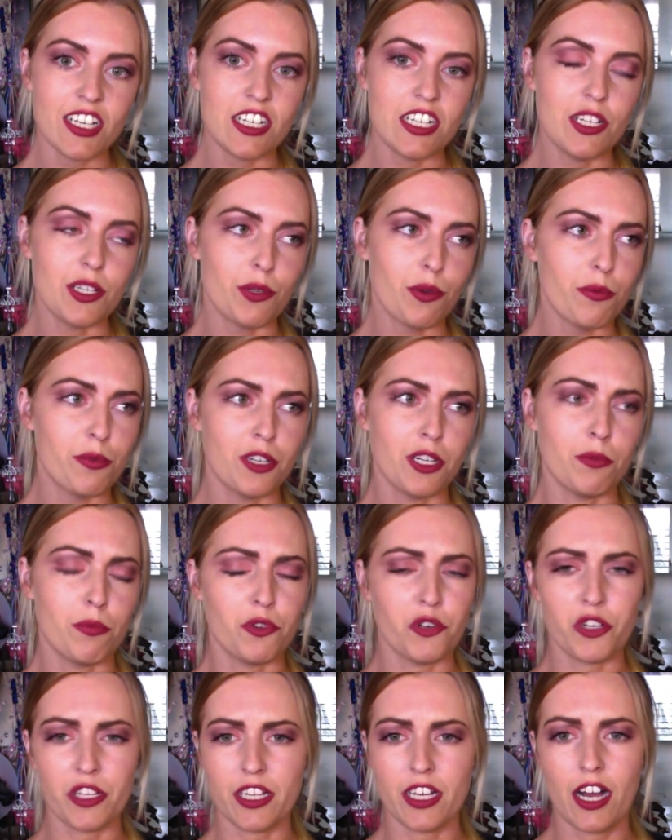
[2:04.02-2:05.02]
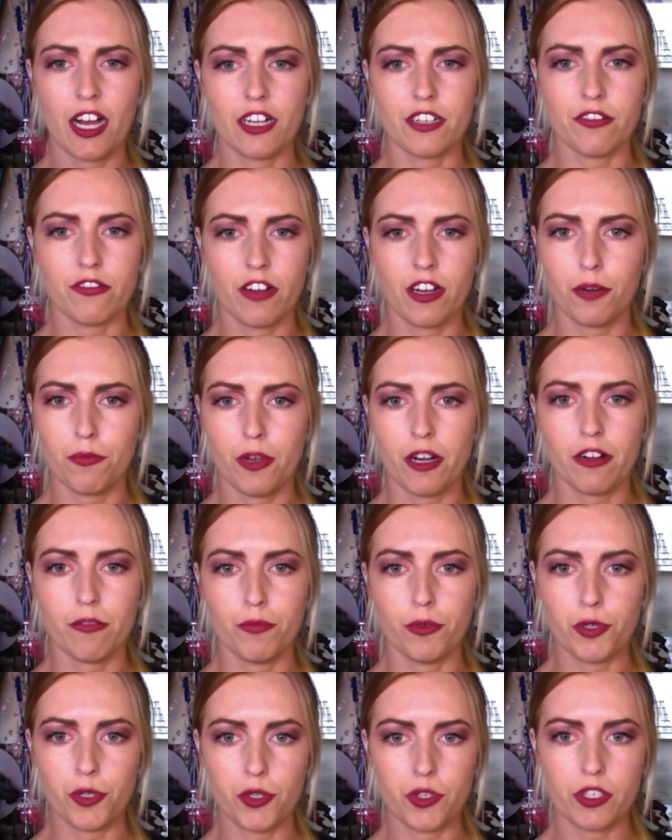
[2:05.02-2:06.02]
it's probably going to be really hard to find a pair of
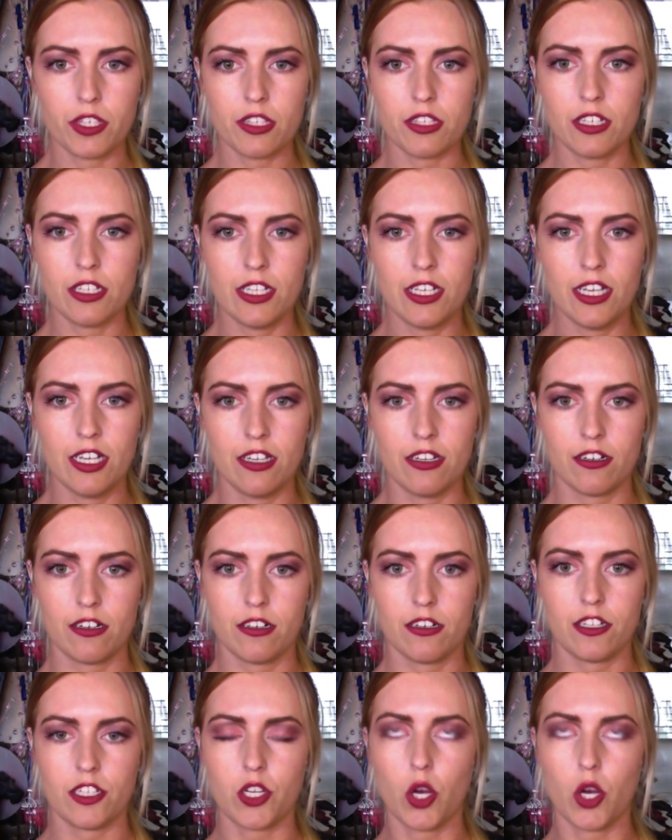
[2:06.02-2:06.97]
boots and